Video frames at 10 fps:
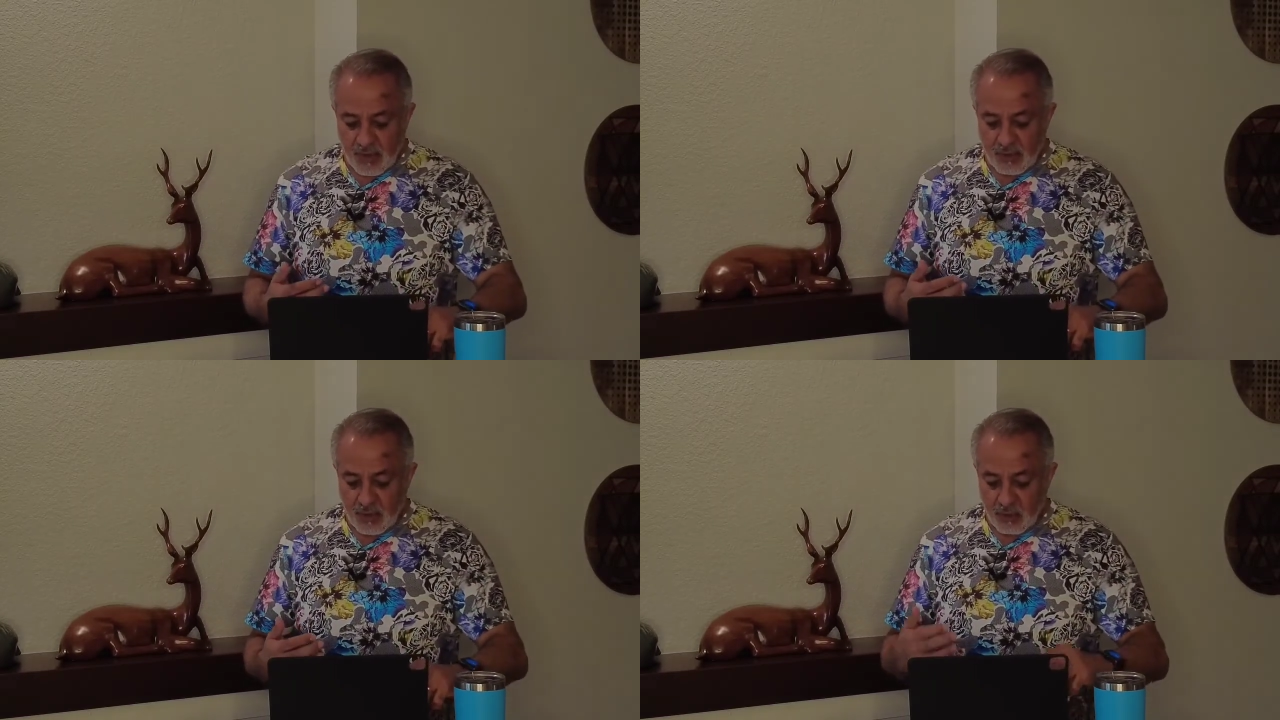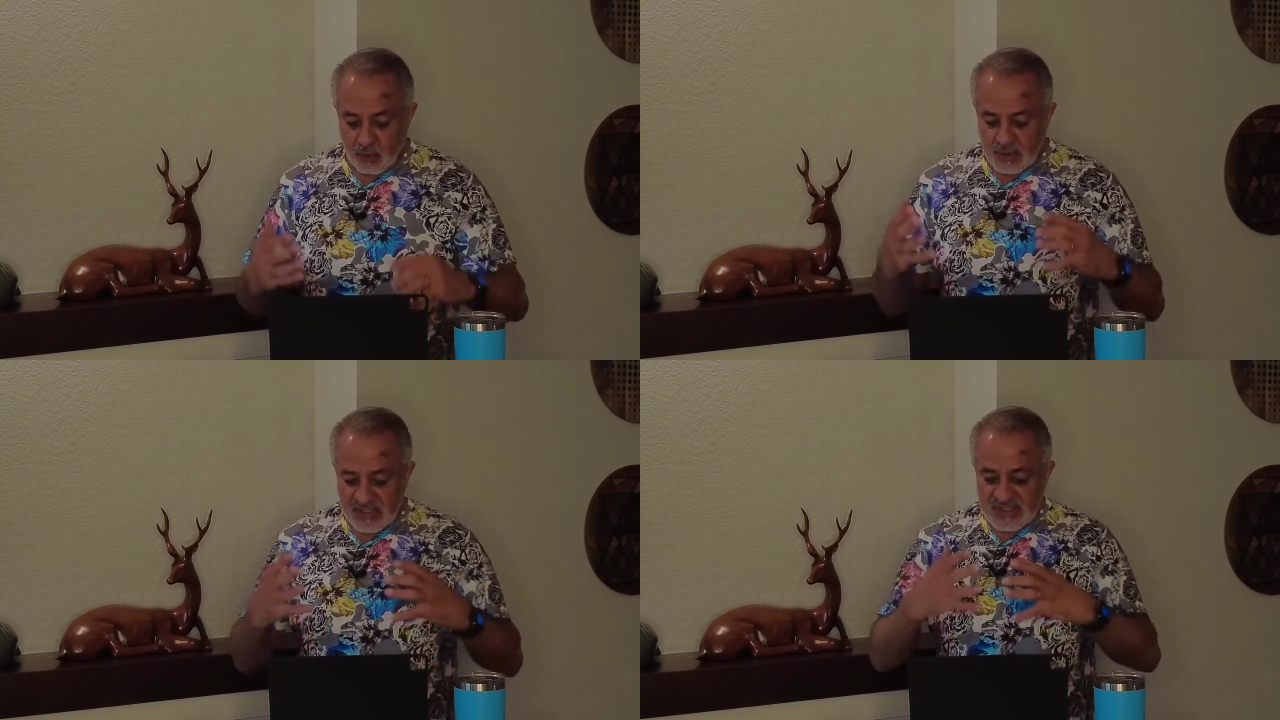the
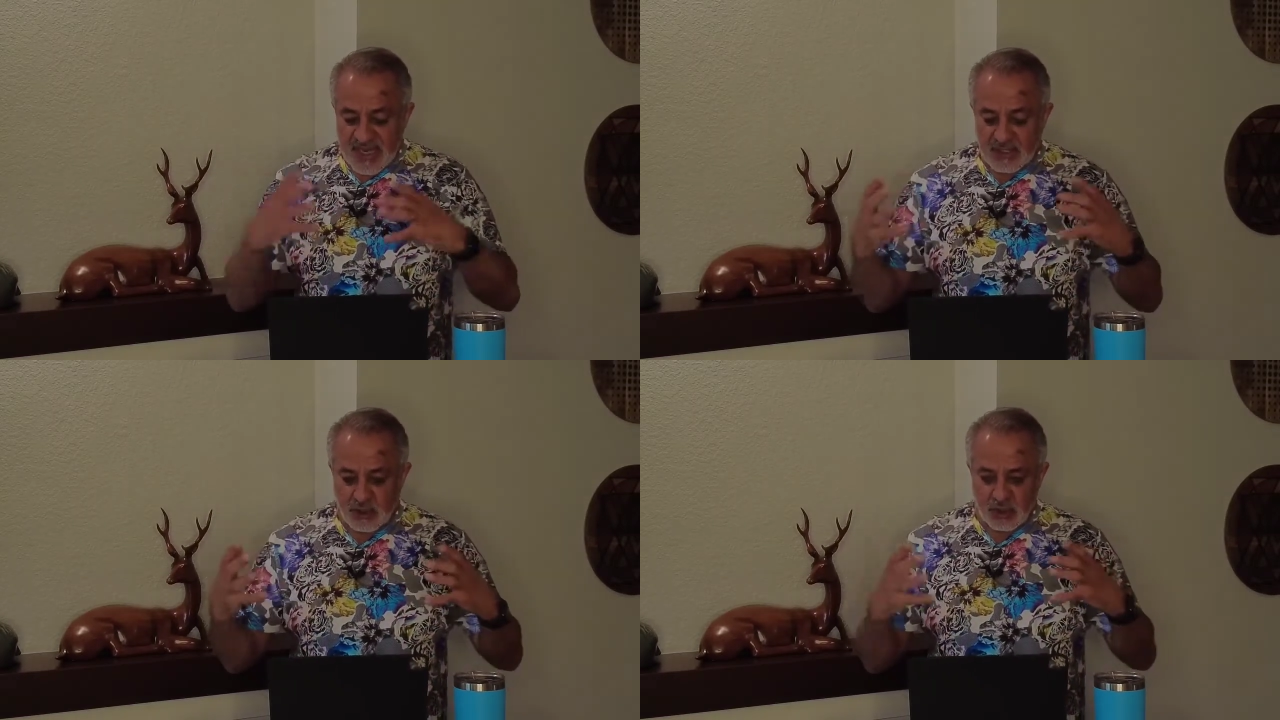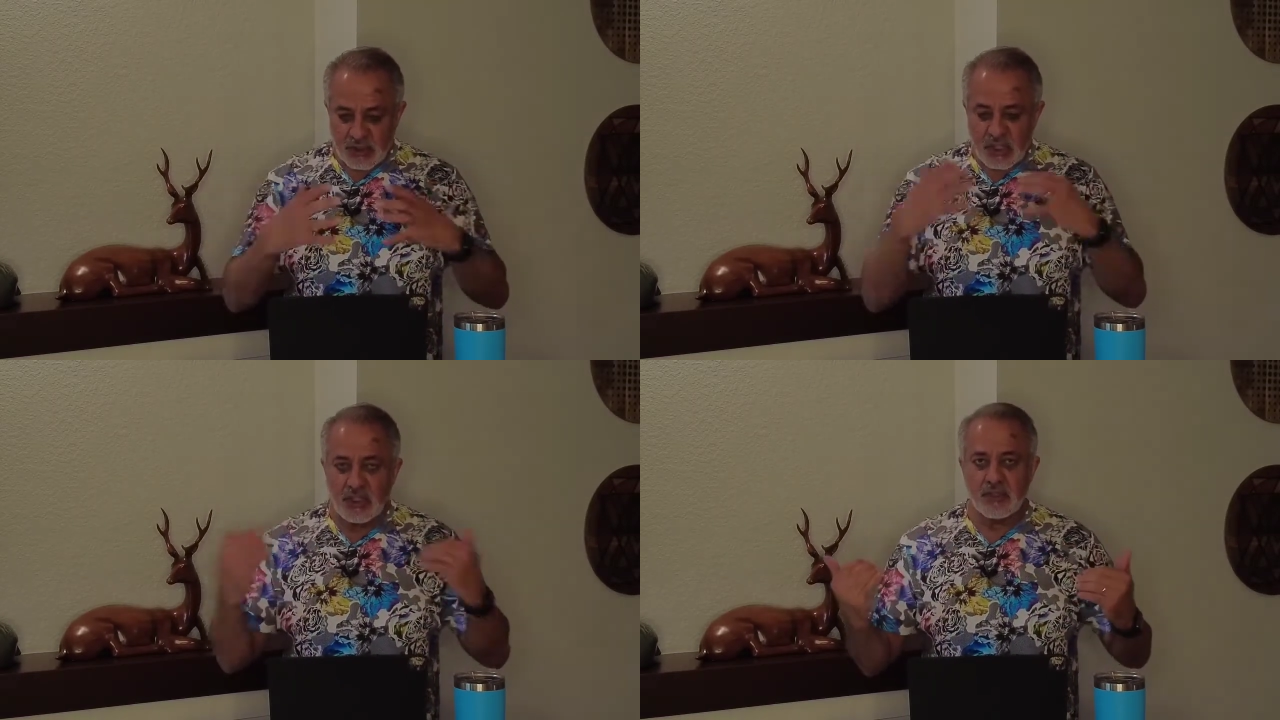Lord's nature
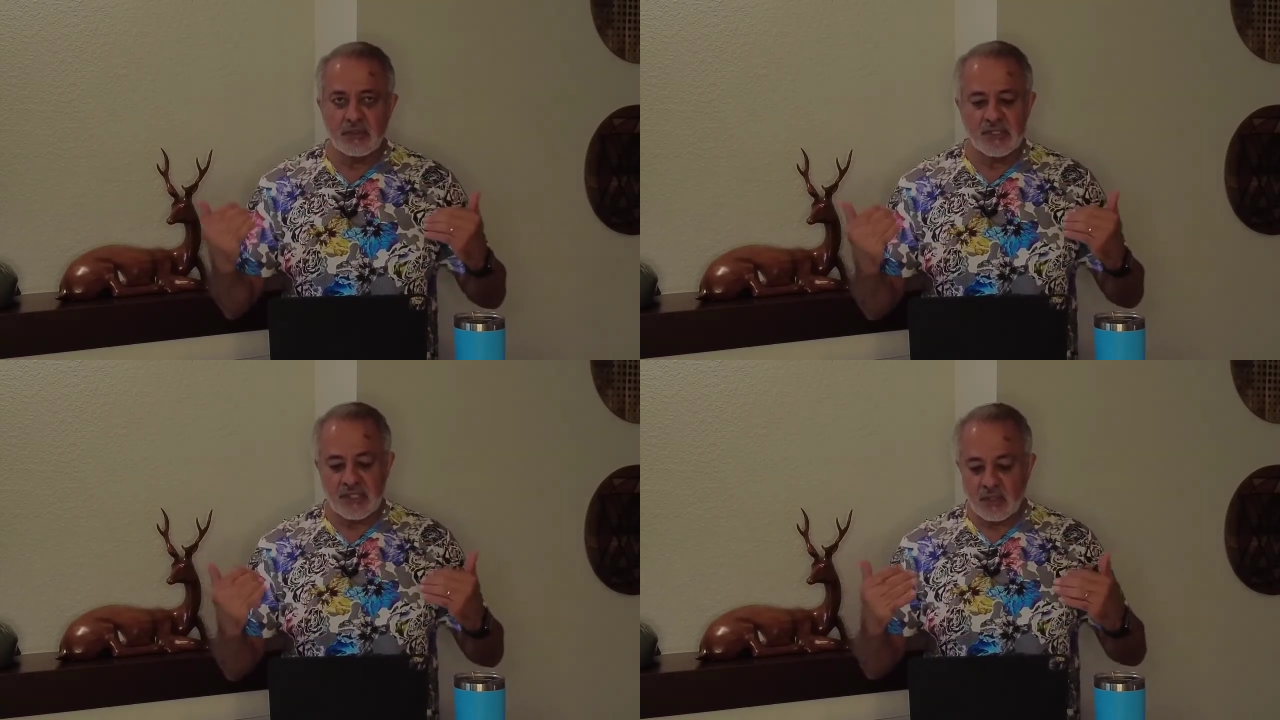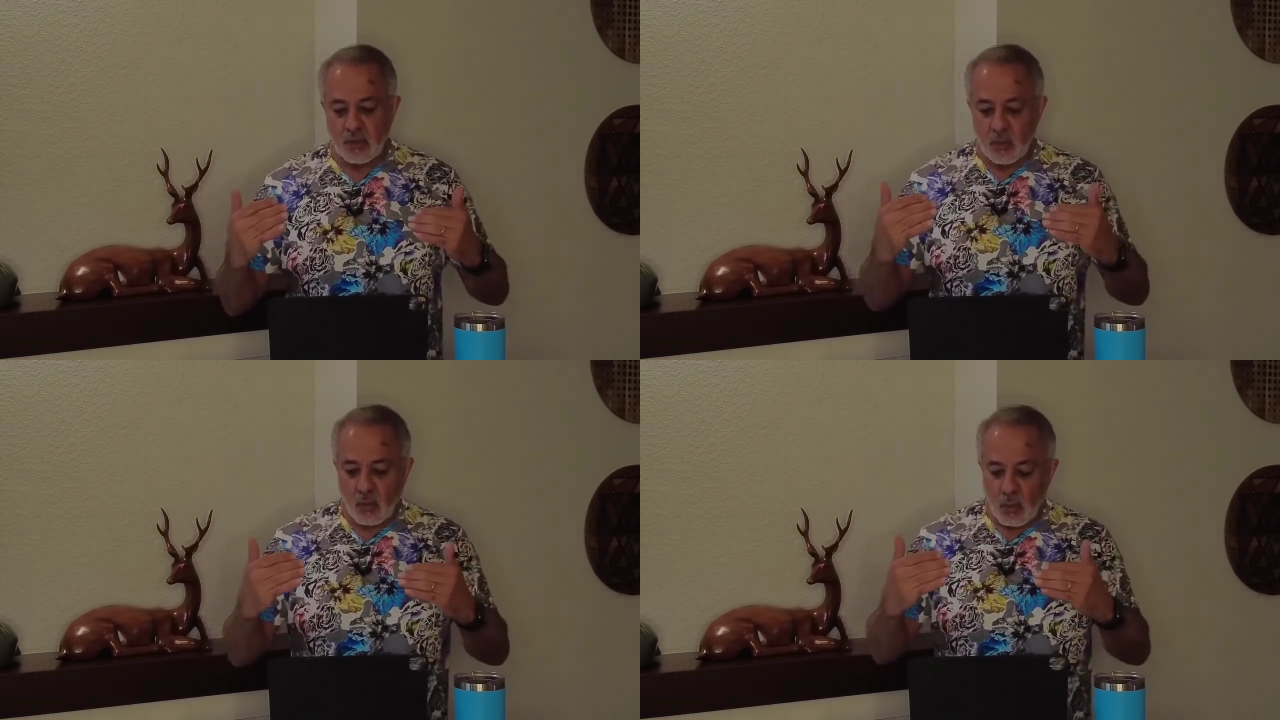clearly,
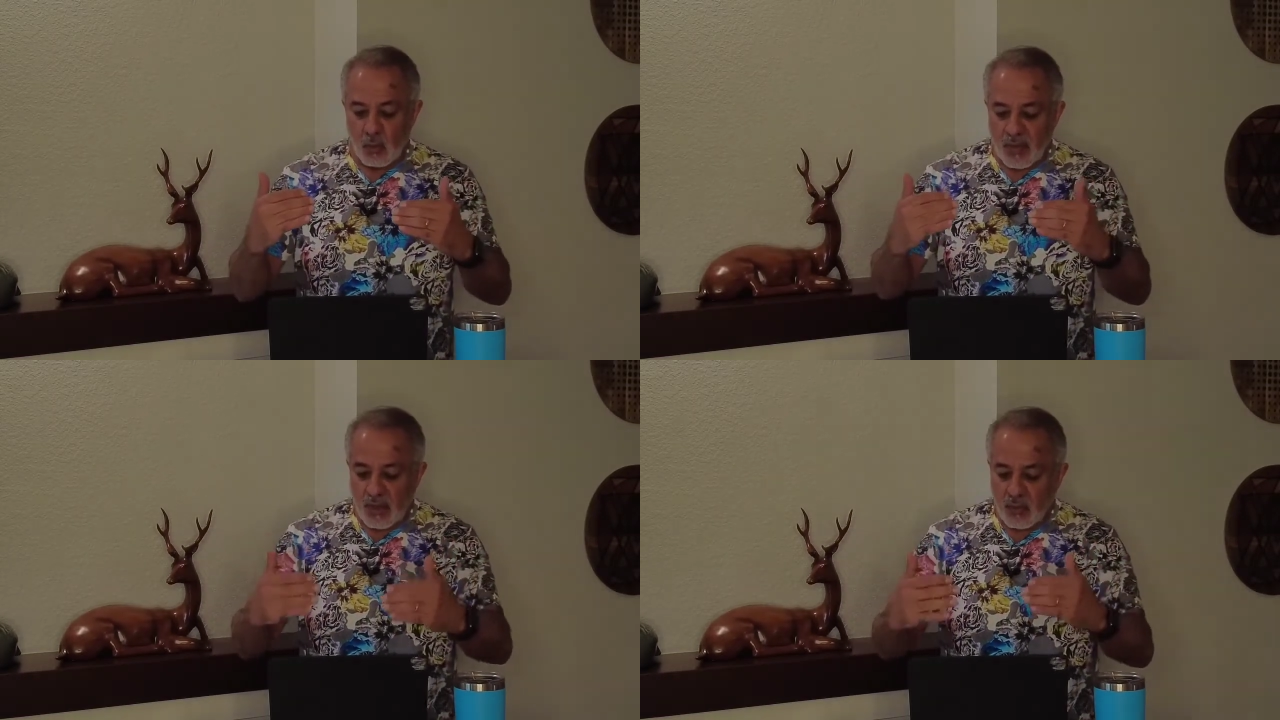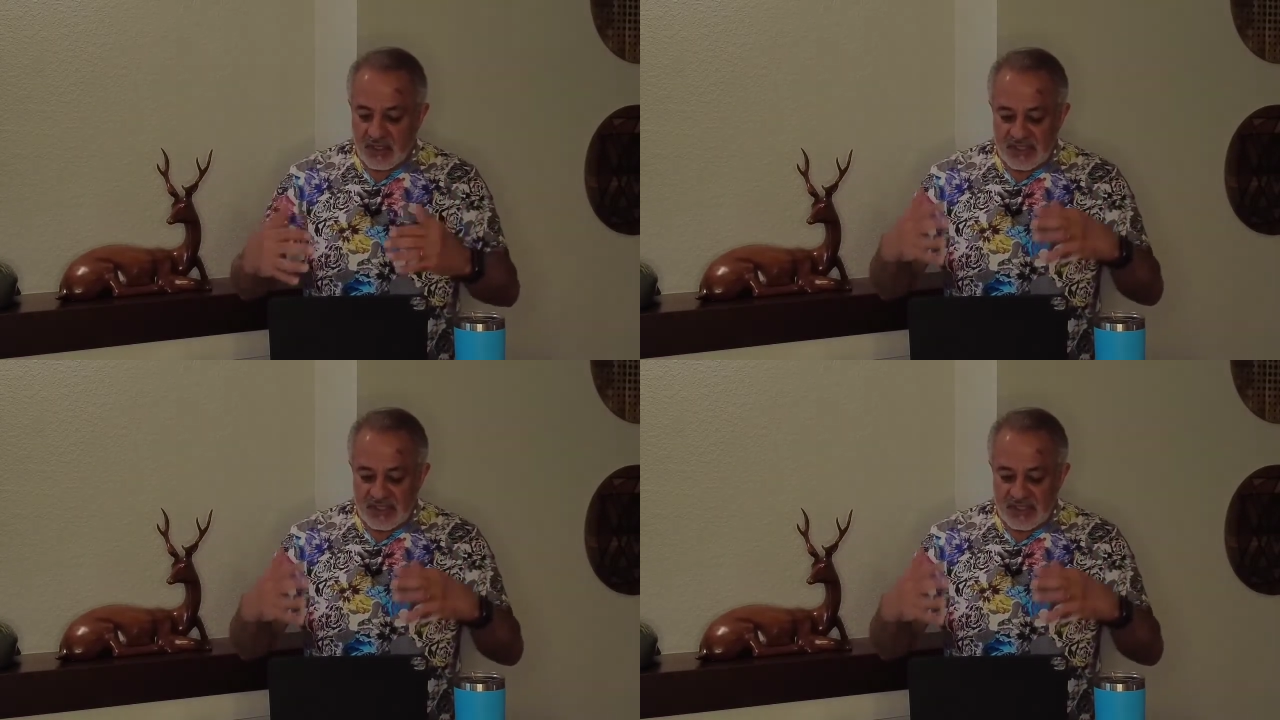we will